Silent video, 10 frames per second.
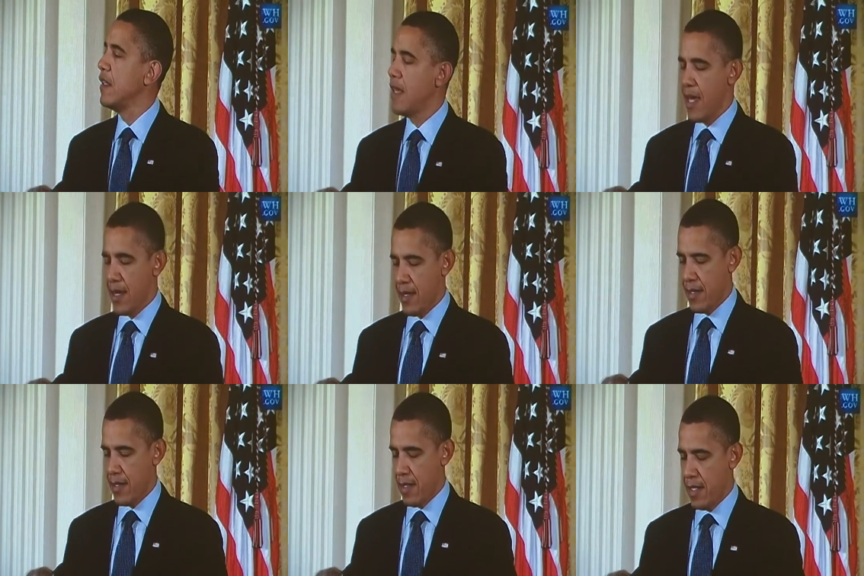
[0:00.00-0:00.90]
Yet
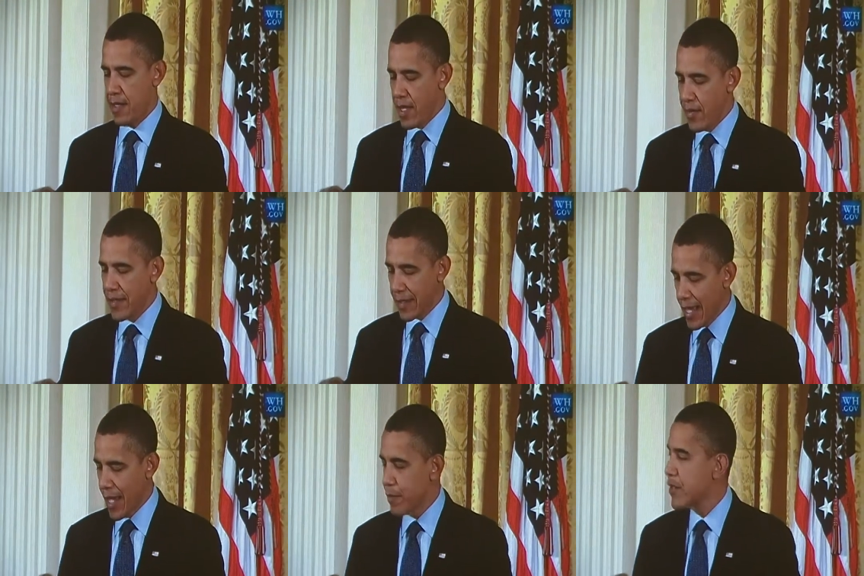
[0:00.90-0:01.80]
it is in these
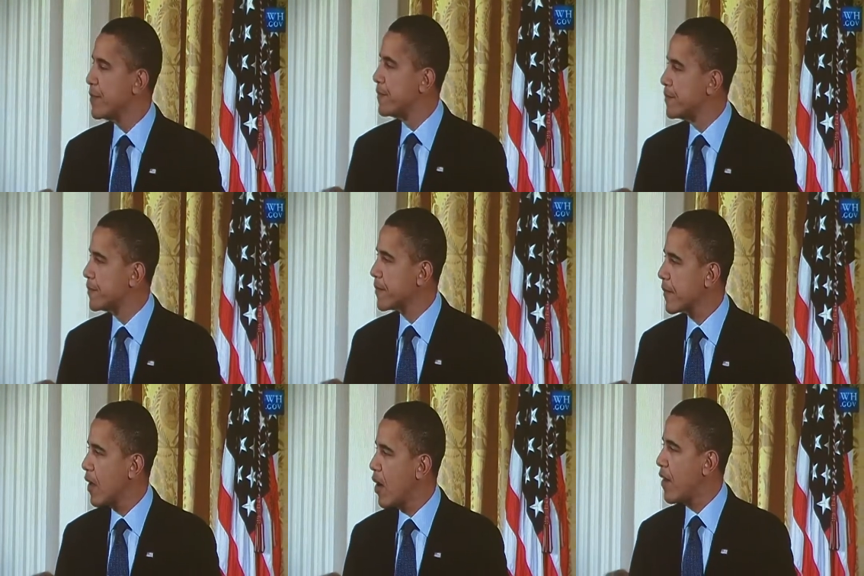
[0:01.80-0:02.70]
labs,
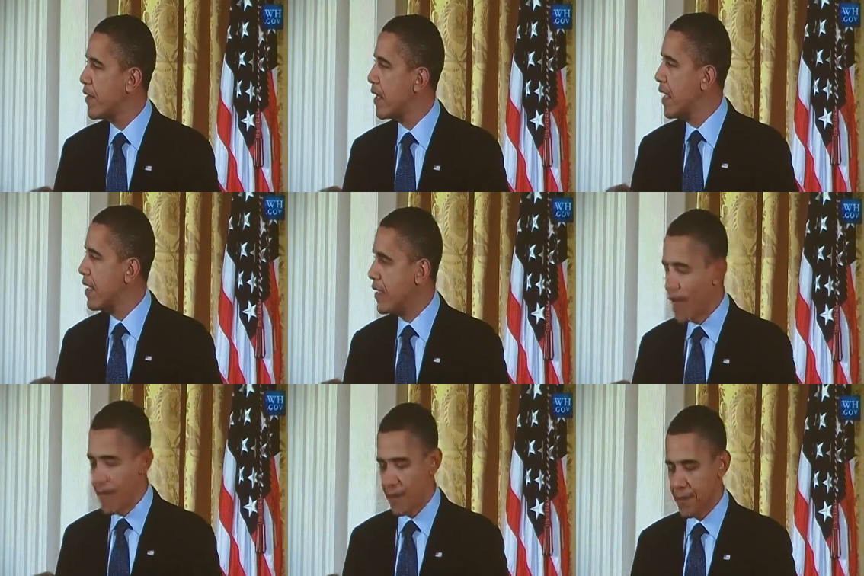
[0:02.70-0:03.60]
often late at
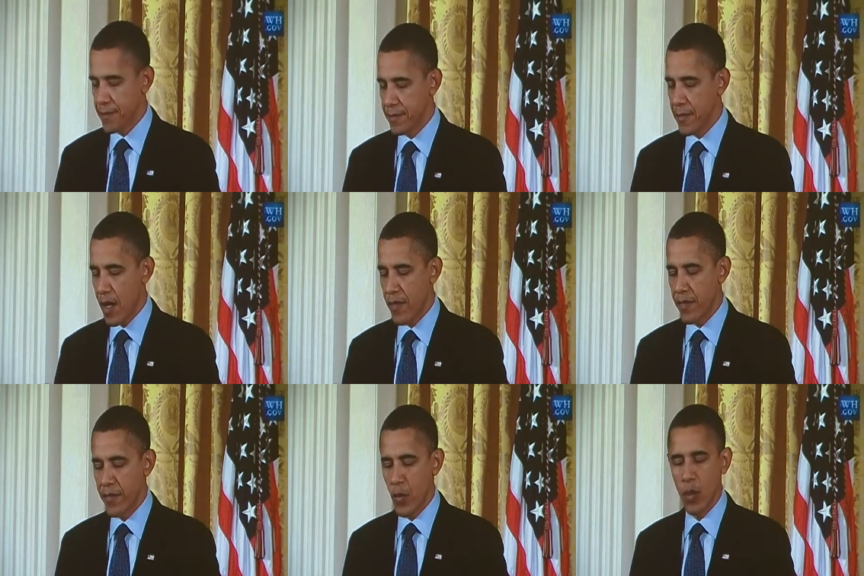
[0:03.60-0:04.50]
night,
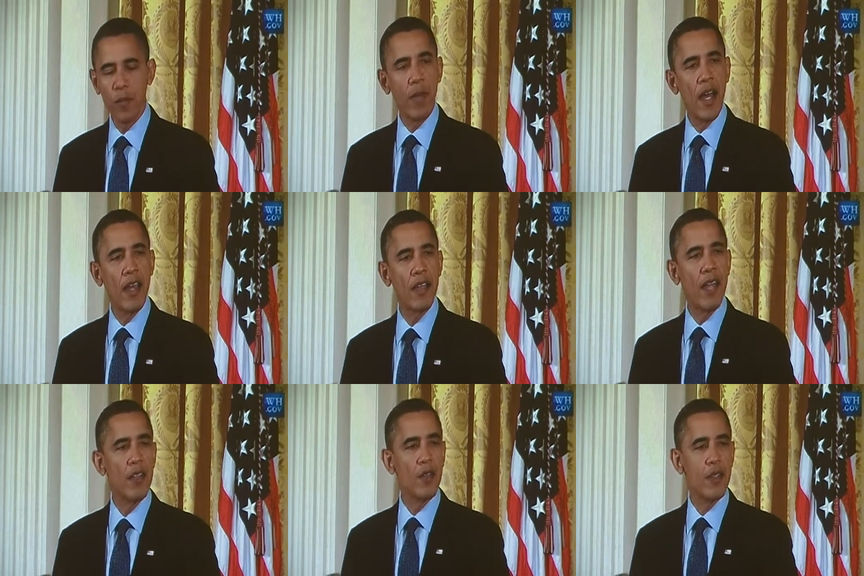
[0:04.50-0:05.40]
often fueled by a
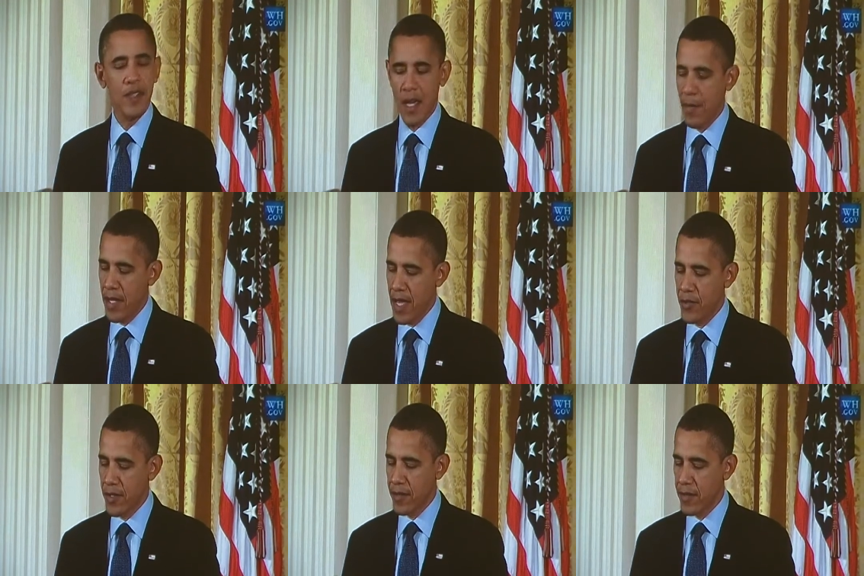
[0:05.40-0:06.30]
dangerous
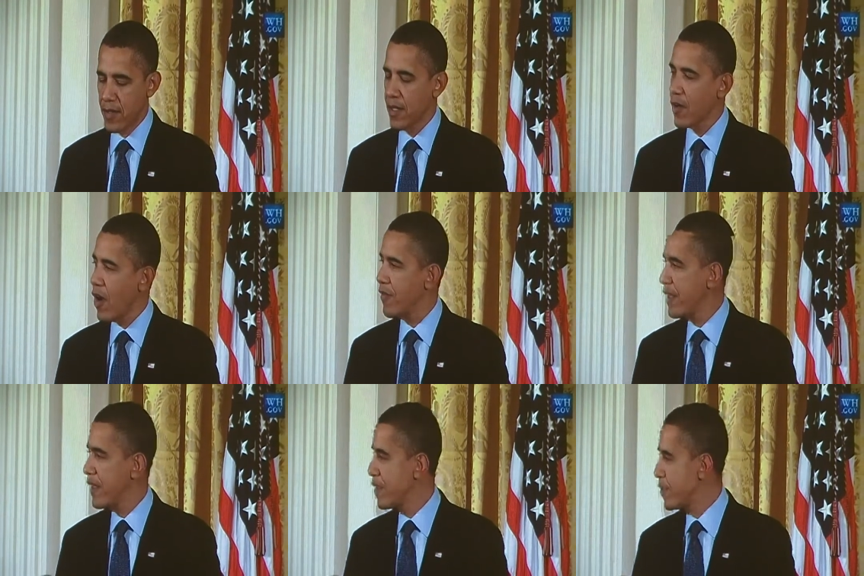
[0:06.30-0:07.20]
combination of
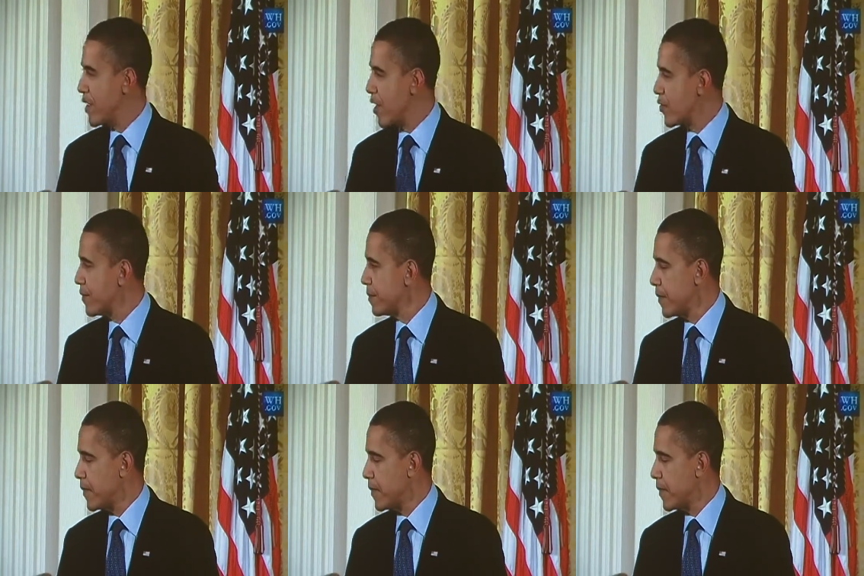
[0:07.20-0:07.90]
coffee and obsession,